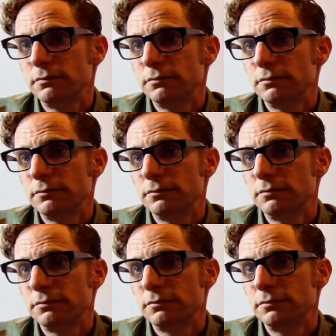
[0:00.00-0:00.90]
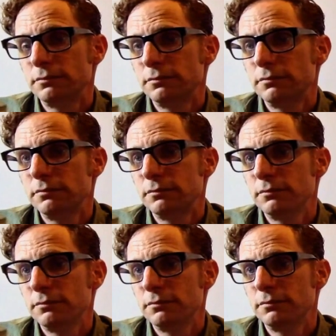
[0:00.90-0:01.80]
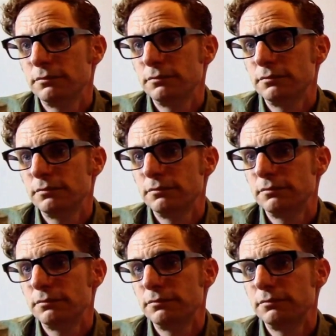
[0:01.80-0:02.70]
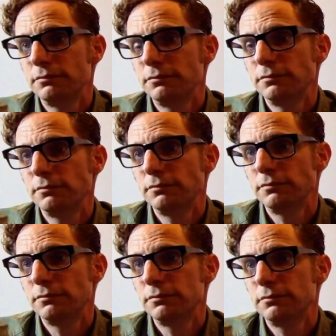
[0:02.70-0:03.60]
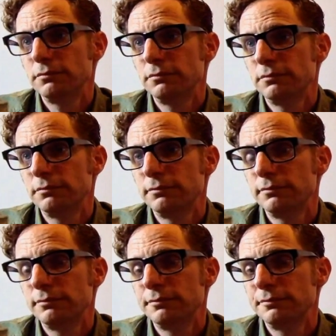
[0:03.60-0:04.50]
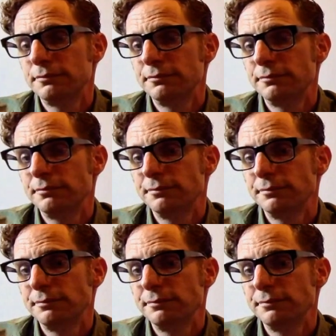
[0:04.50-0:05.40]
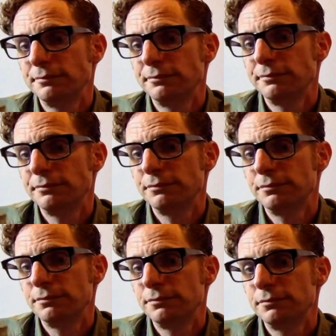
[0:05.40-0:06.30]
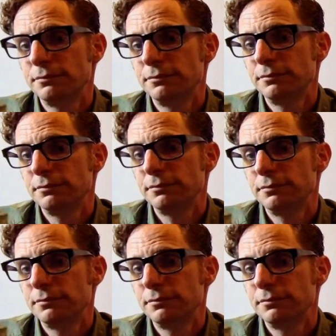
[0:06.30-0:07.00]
(not speaking)